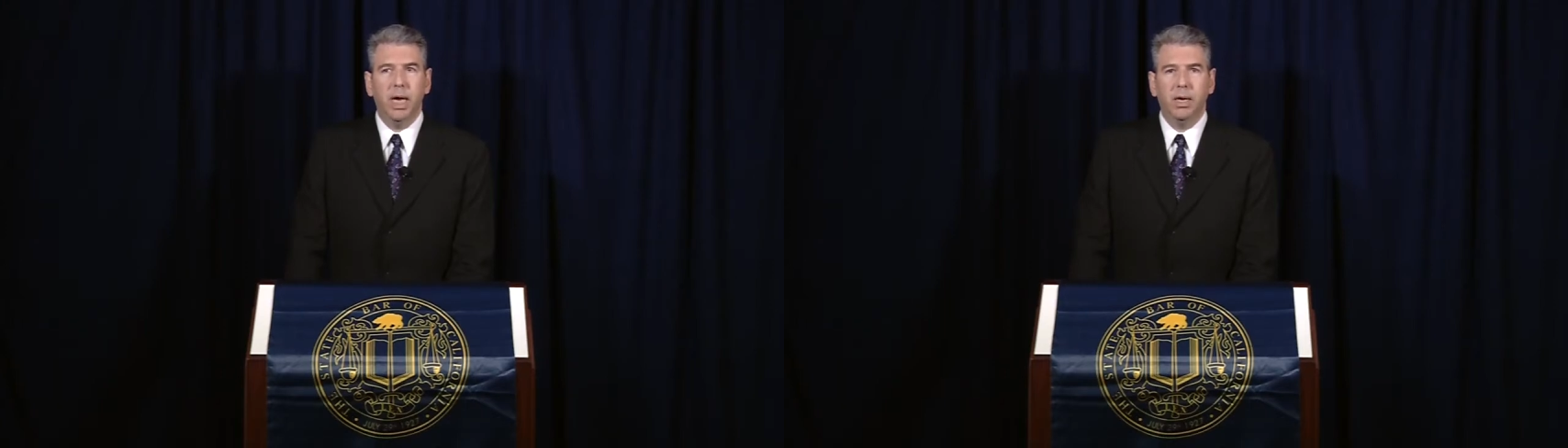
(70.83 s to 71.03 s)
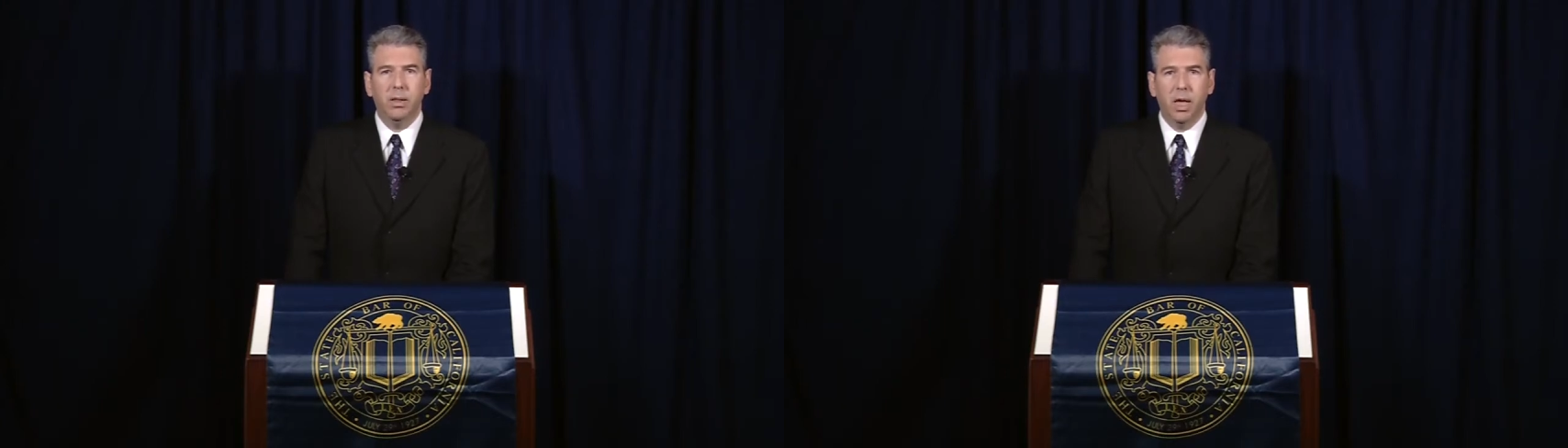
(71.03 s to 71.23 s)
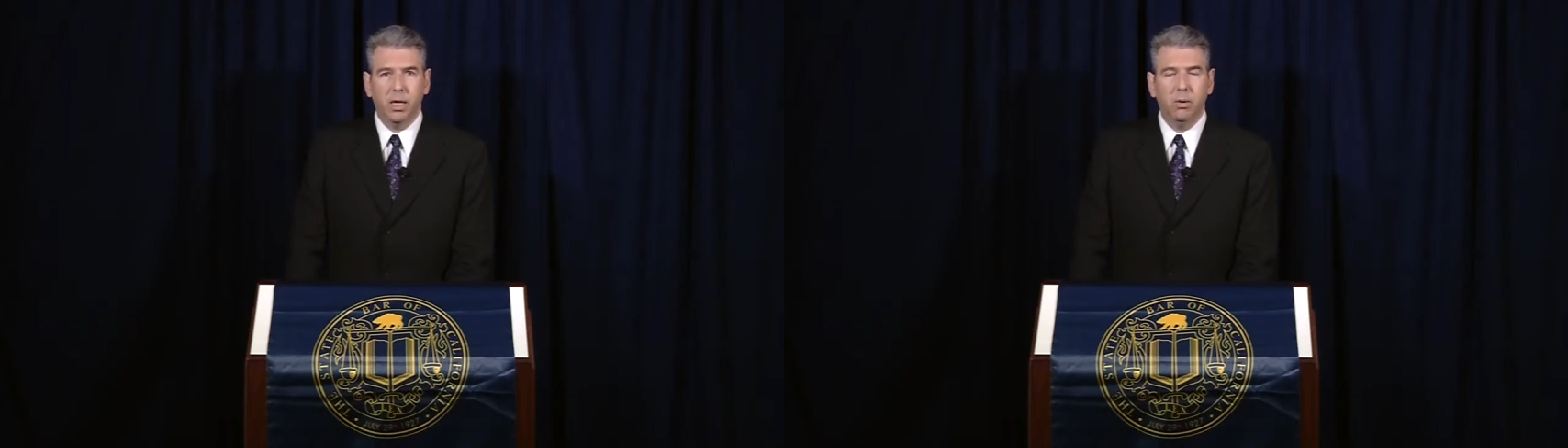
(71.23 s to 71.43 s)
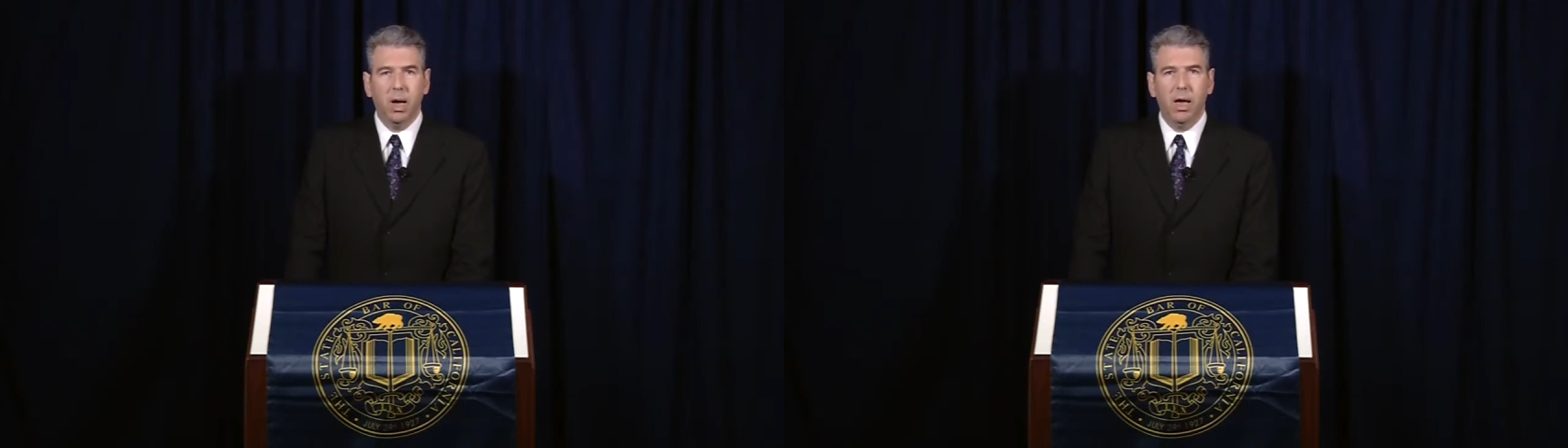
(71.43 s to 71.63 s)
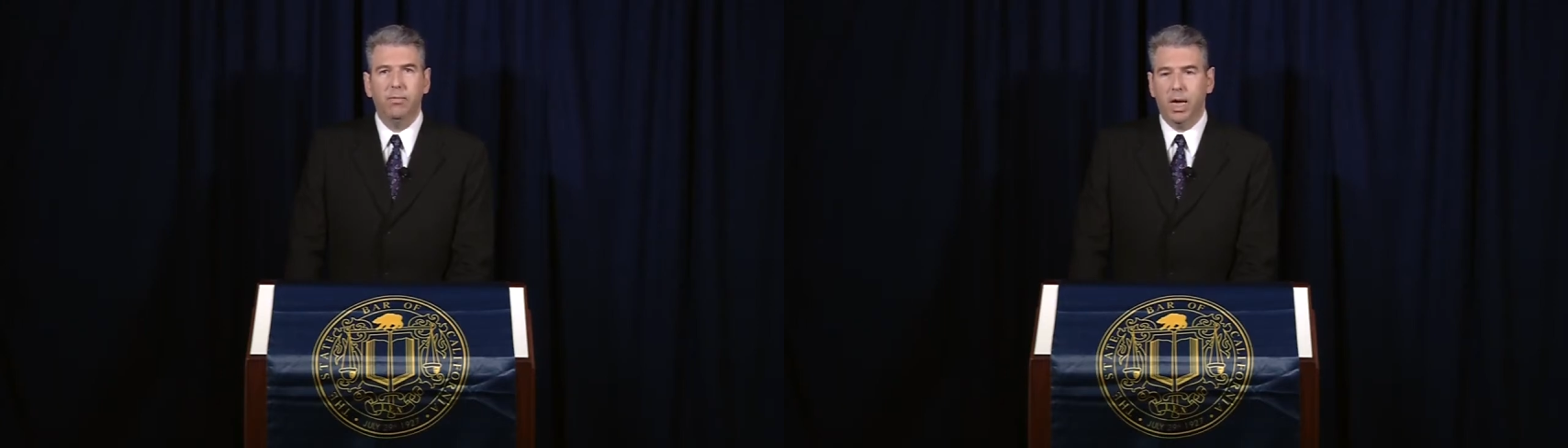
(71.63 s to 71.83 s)
data that you
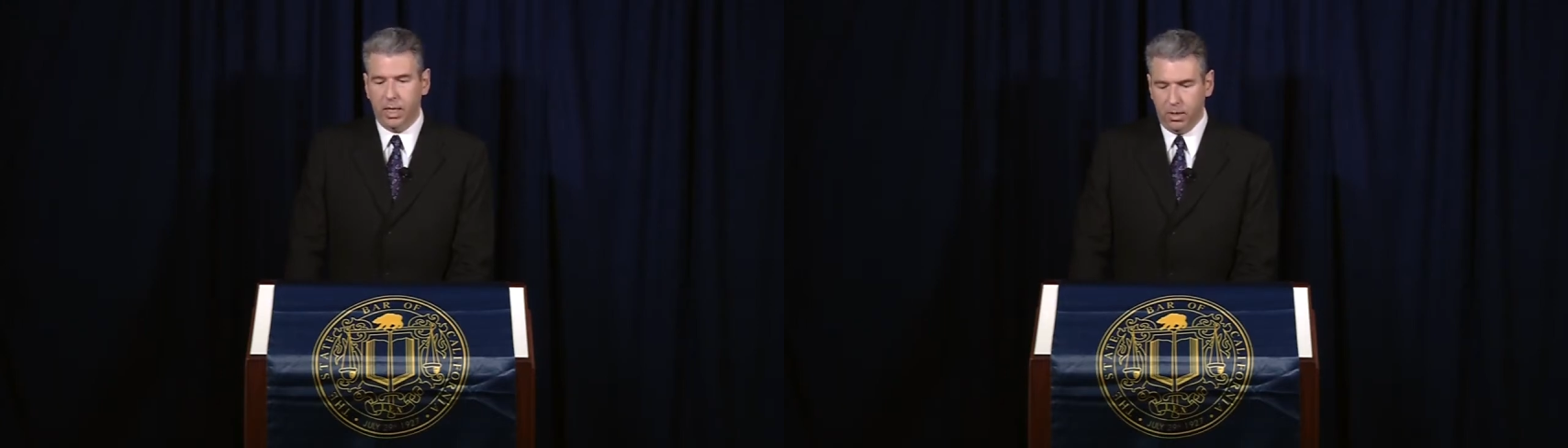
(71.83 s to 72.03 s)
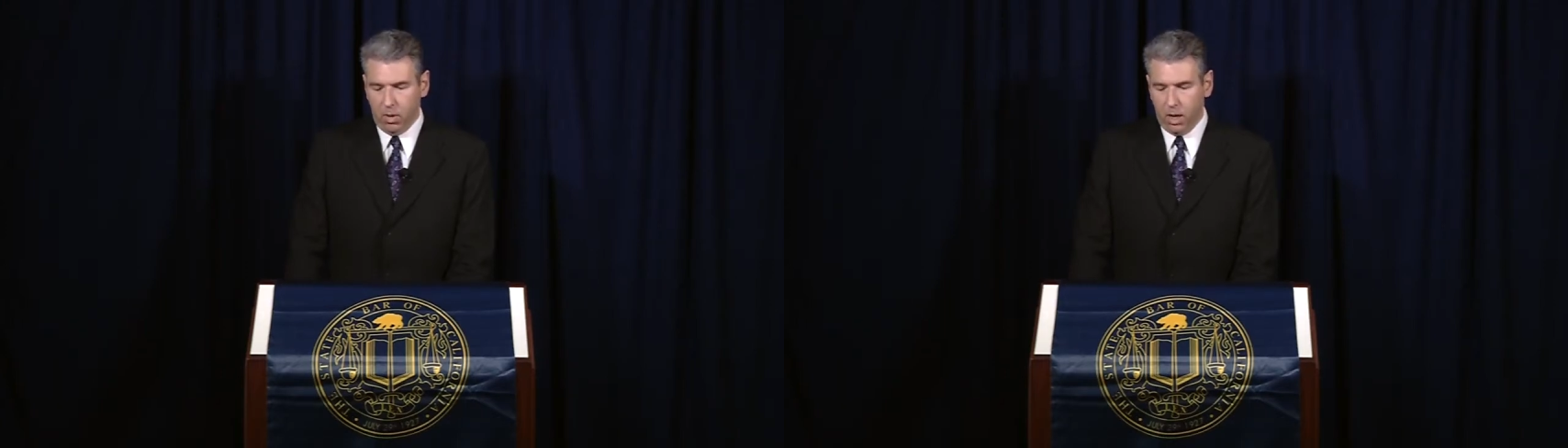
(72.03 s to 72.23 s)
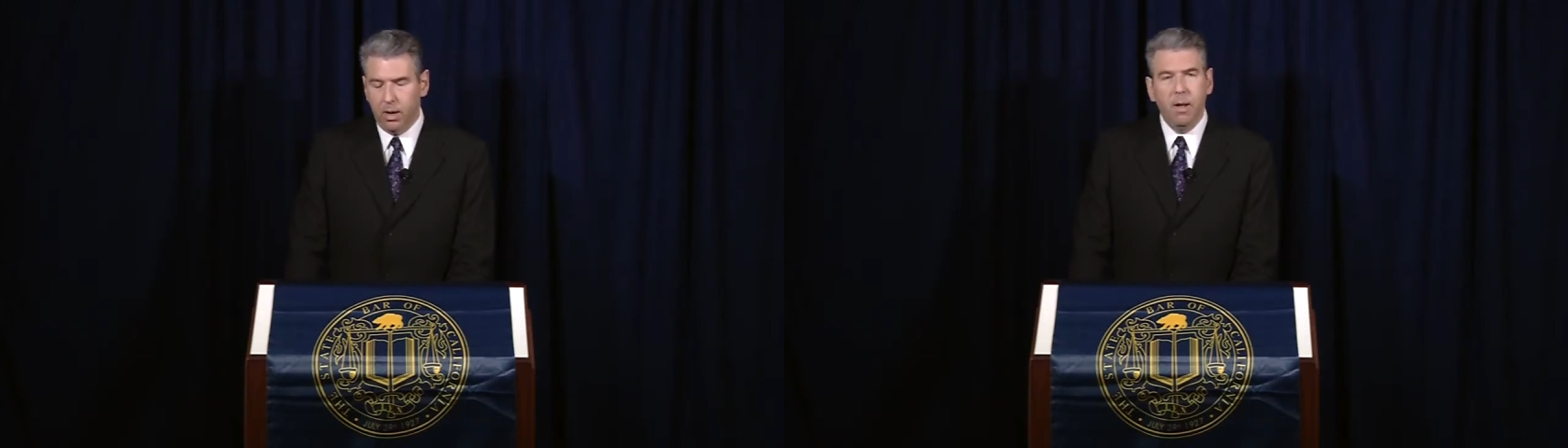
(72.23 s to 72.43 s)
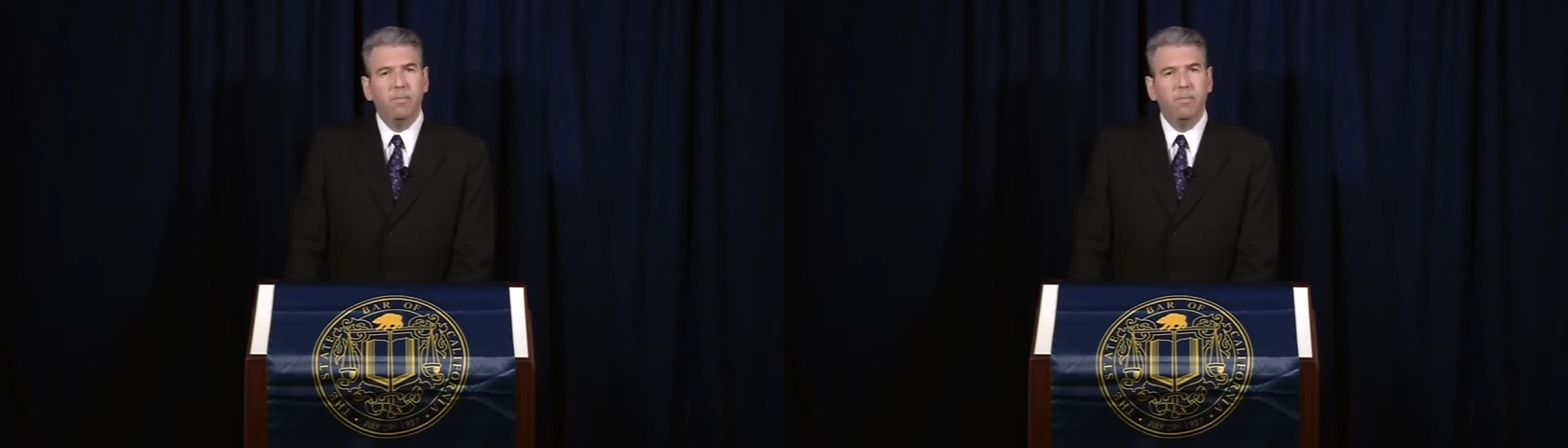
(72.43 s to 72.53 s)
have anywhere.